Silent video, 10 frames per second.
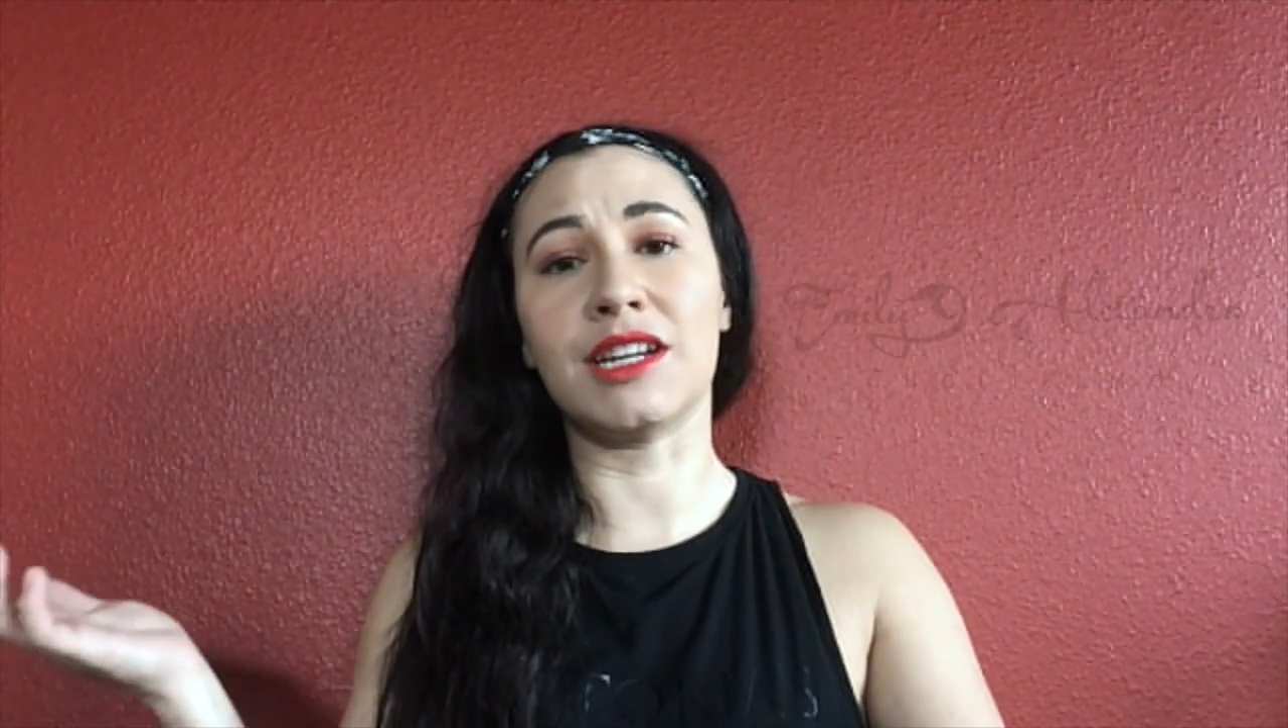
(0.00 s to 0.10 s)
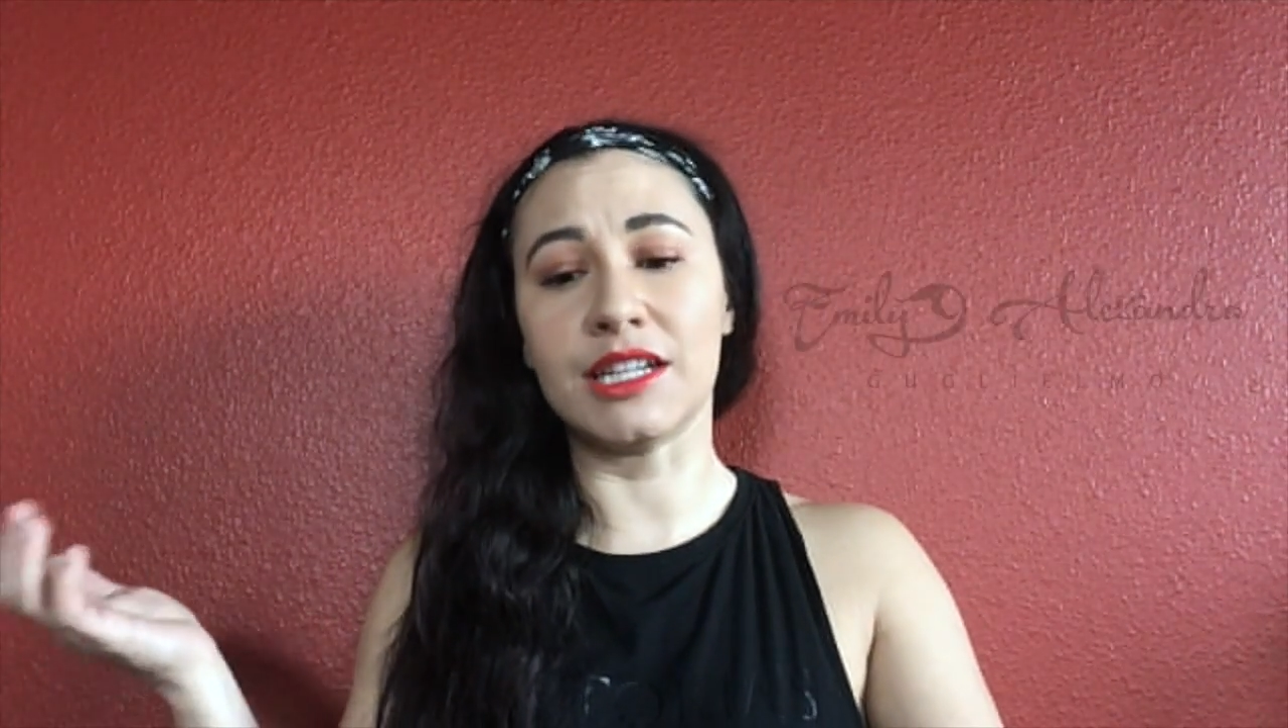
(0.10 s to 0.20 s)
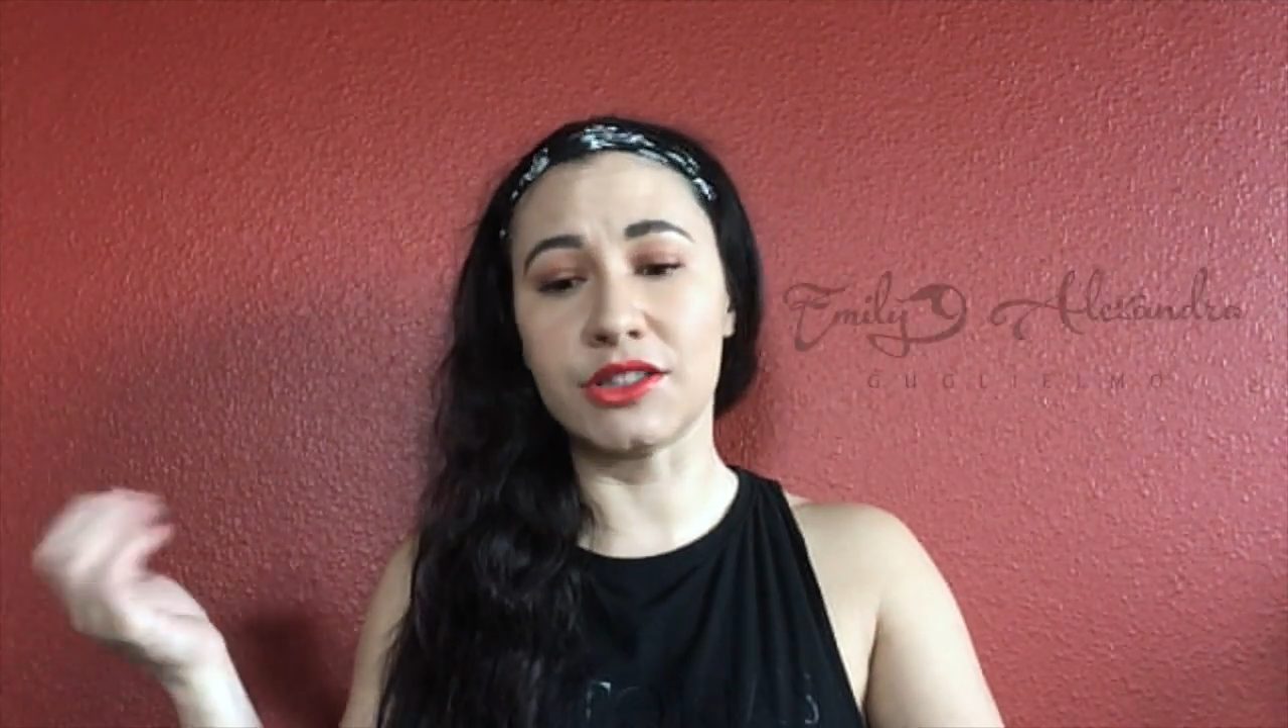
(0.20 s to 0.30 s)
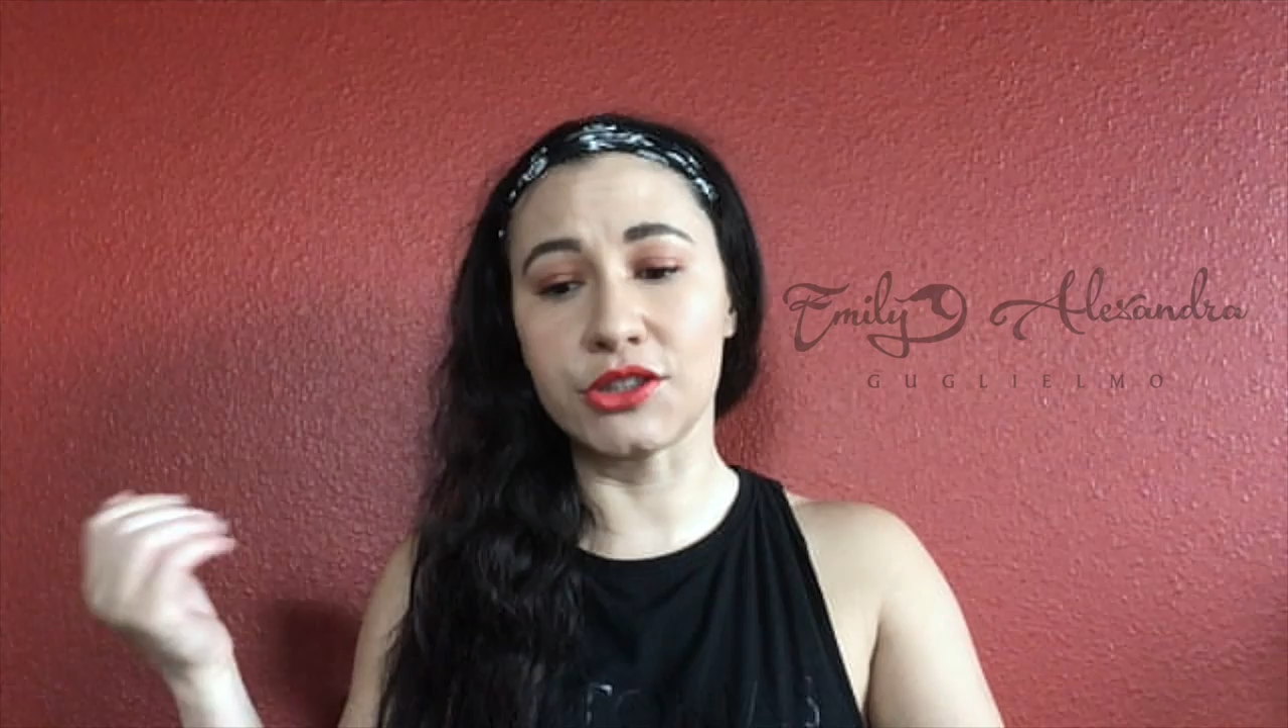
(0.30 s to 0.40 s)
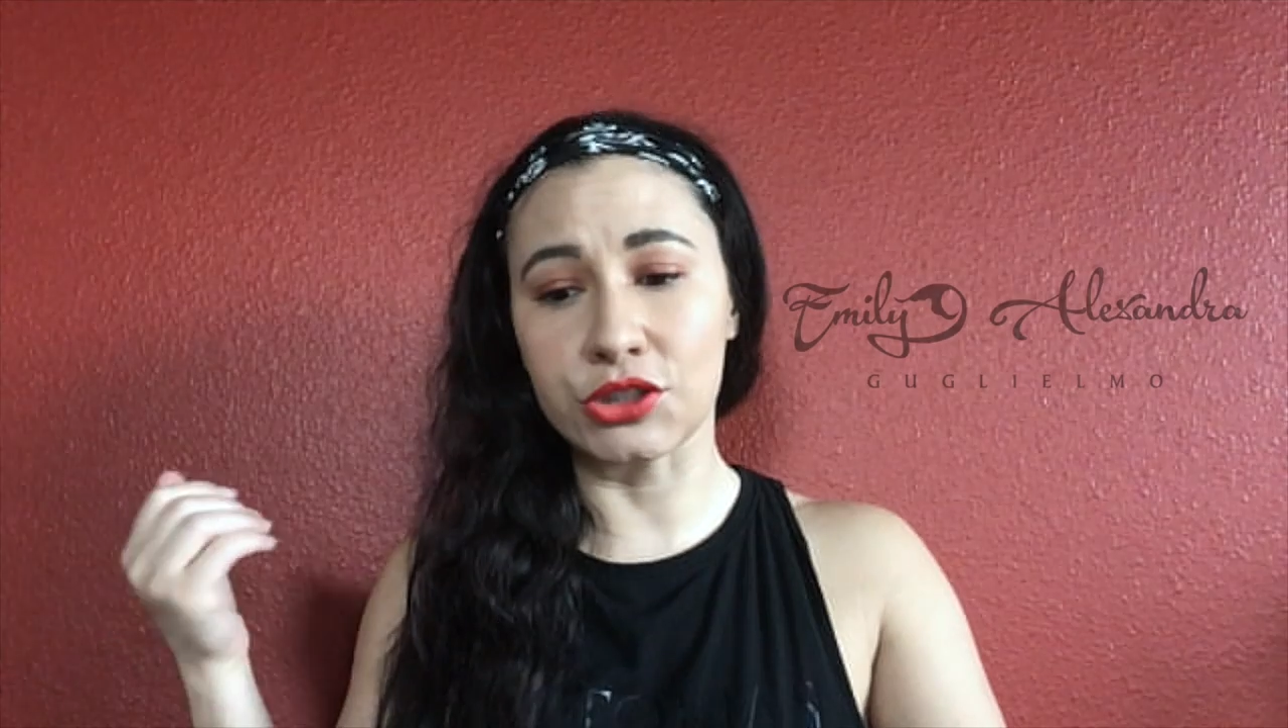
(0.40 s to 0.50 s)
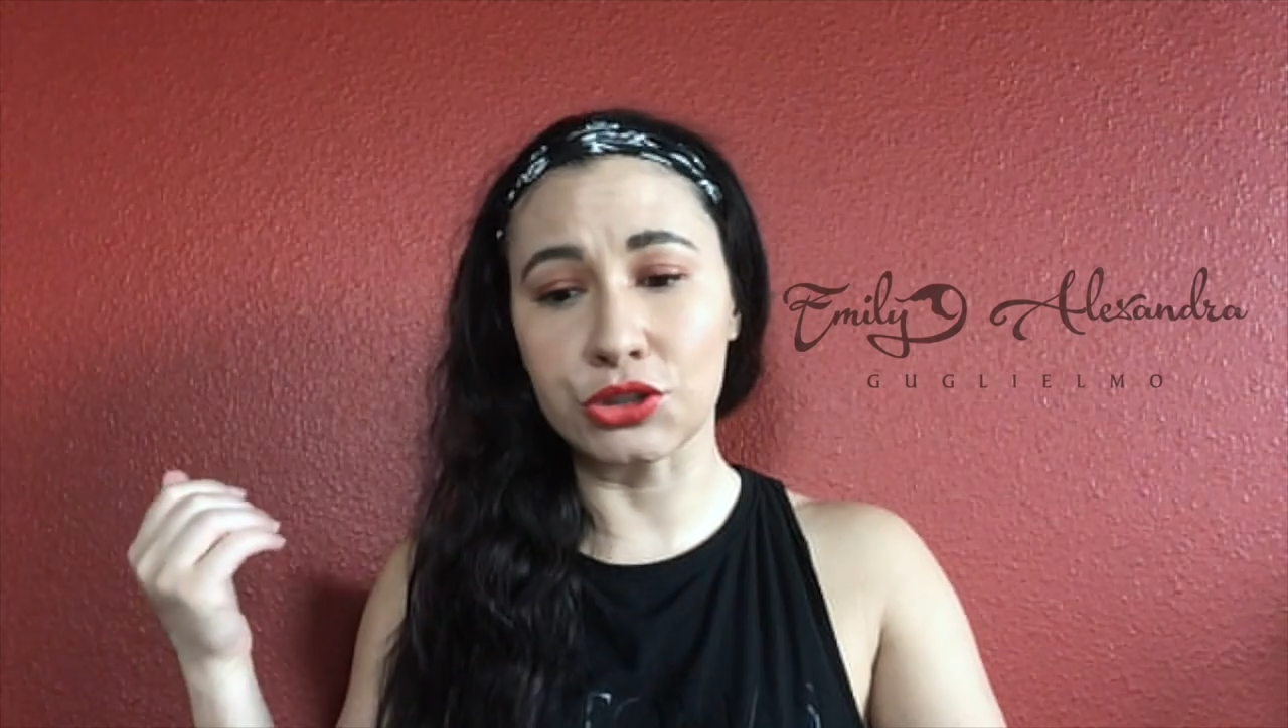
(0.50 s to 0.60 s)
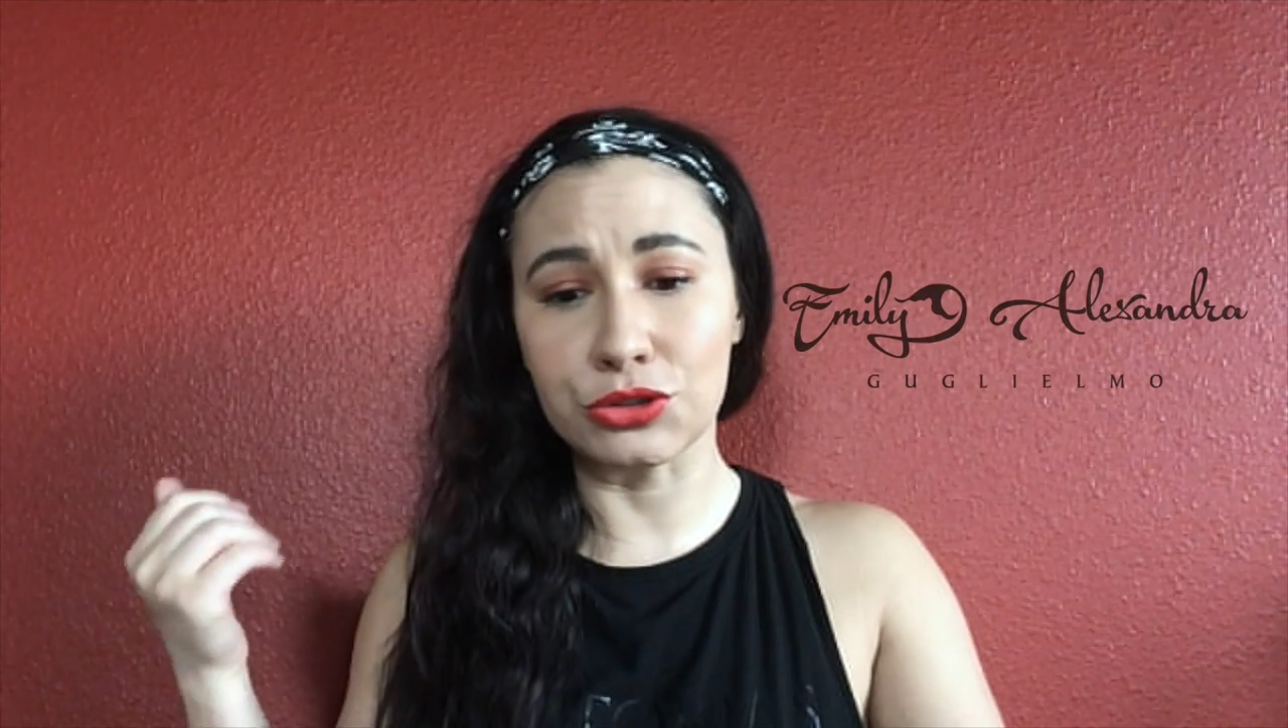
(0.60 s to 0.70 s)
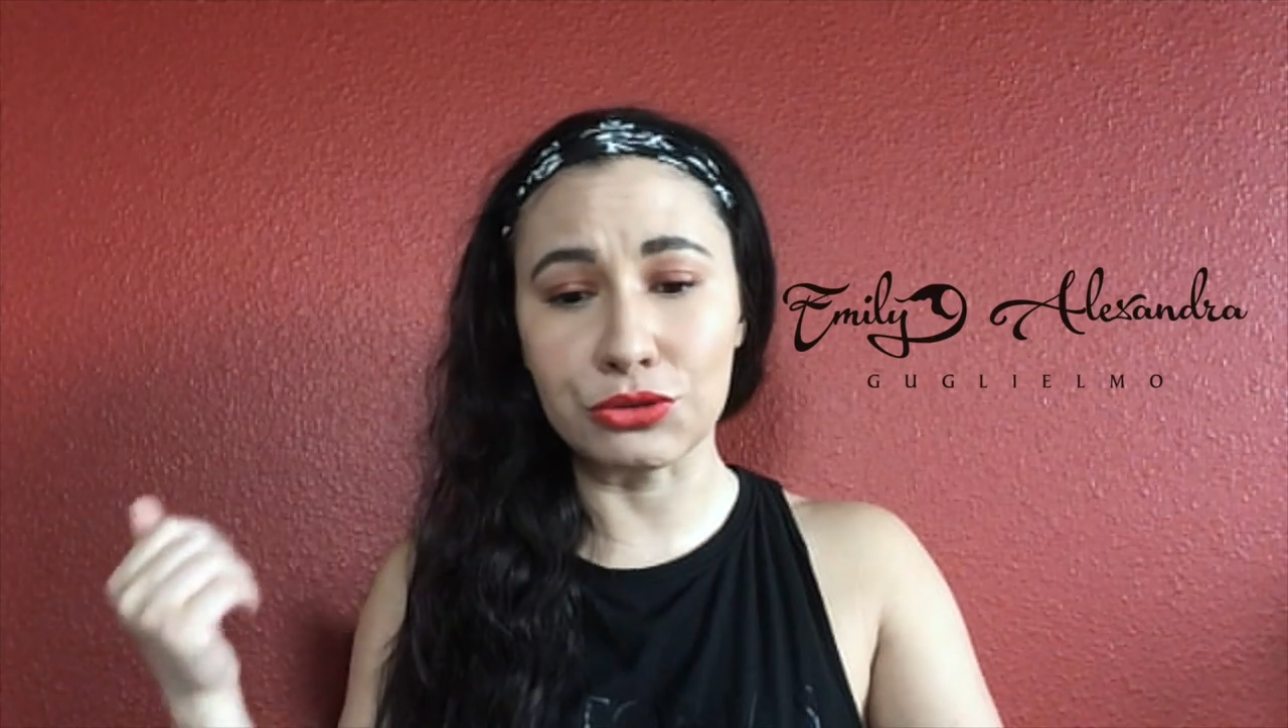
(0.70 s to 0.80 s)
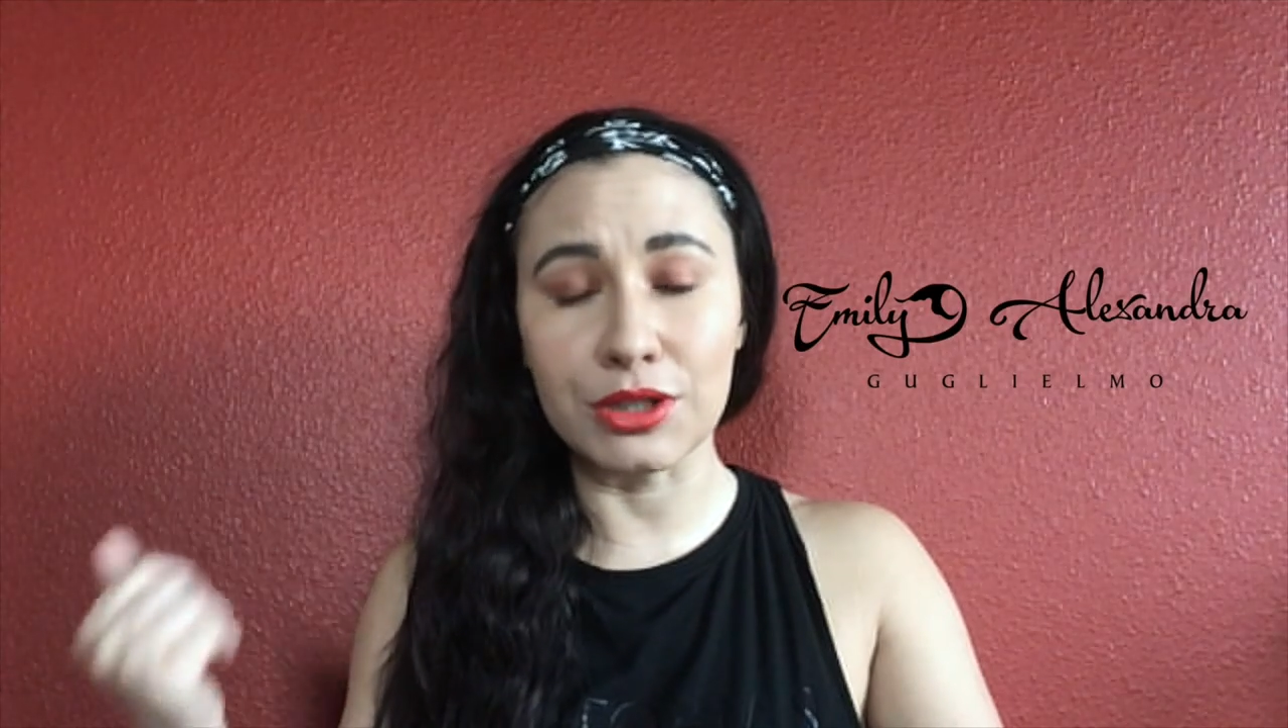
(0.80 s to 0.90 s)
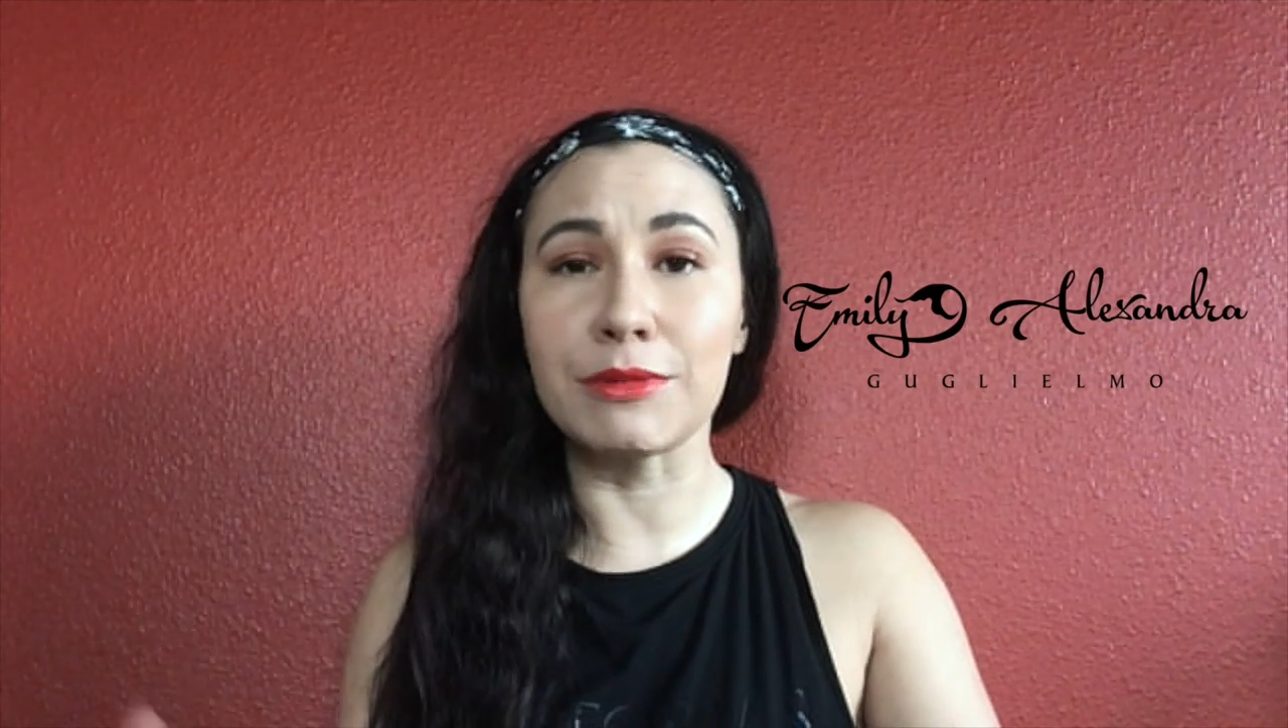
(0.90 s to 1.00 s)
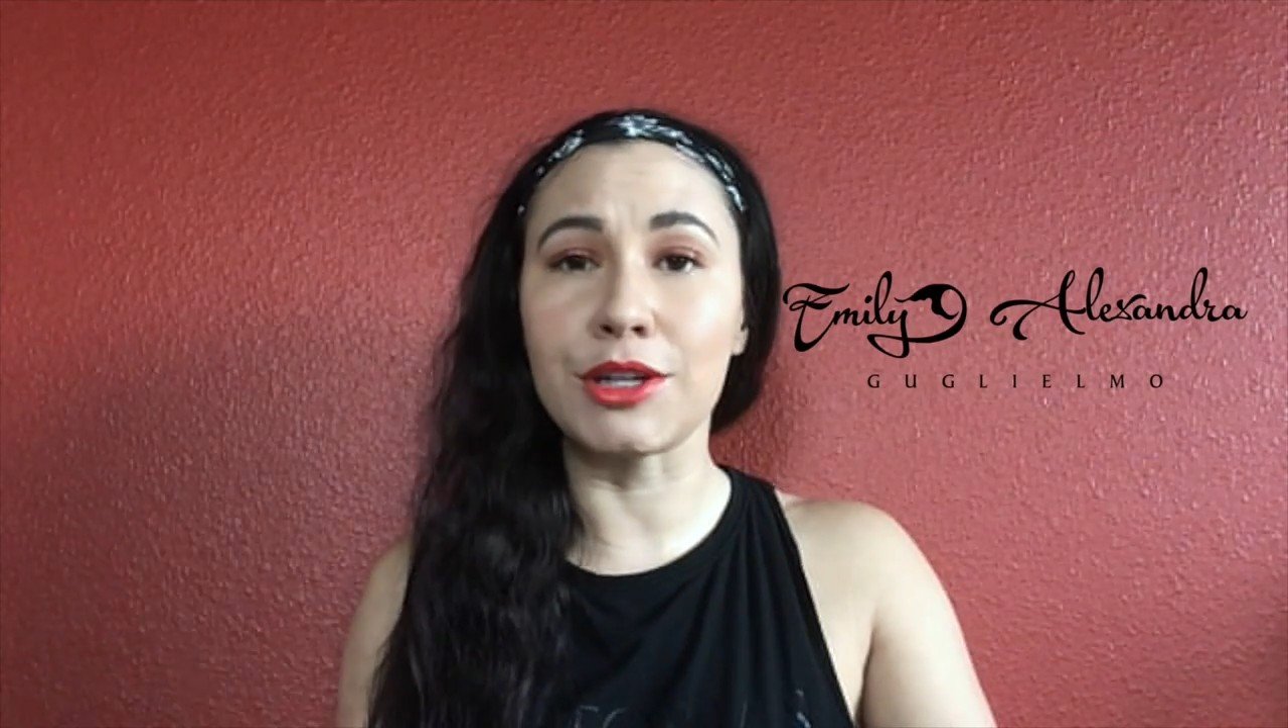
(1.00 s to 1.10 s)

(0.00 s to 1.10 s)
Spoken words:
and it's extremely